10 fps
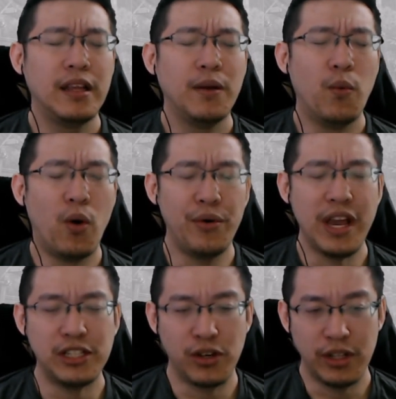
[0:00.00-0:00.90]
Warrior
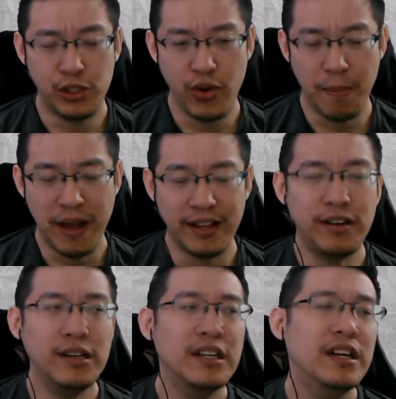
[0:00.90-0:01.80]
has got the Tree of
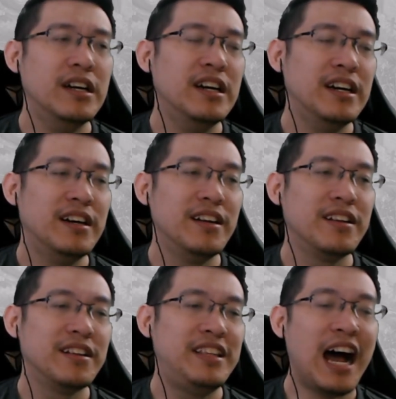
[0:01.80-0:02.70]
Battle.
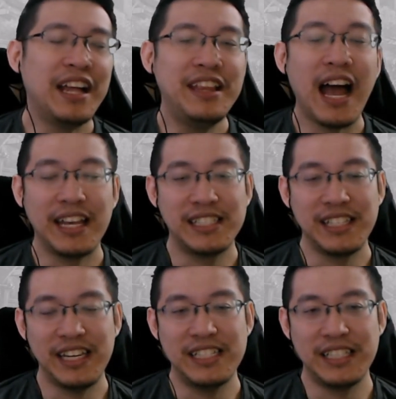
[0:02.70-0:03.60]
Dark Knights
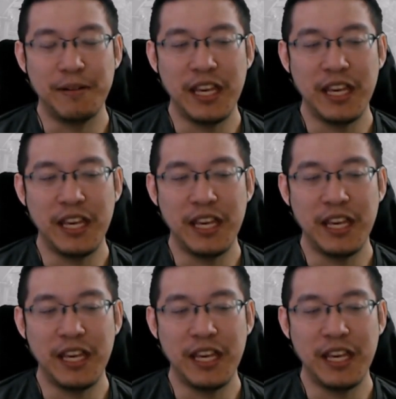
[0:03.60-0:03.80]
is the